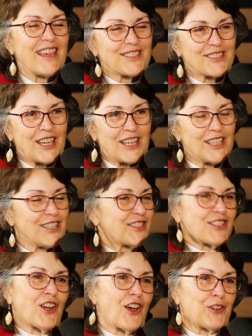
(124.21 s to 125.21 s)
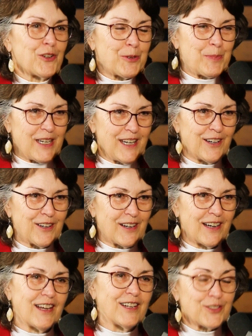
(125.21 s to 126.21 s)
Thanks, Lain. It's an honor to be here.
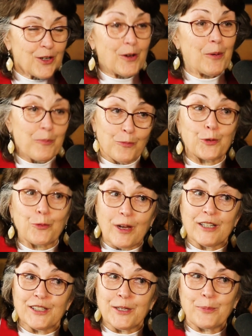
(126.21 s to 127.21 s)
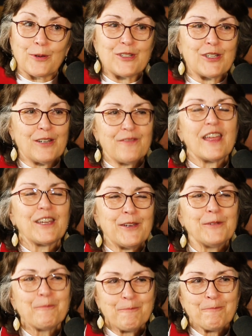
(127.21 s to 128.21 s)
And so I'm greatly appreciative. Thank you.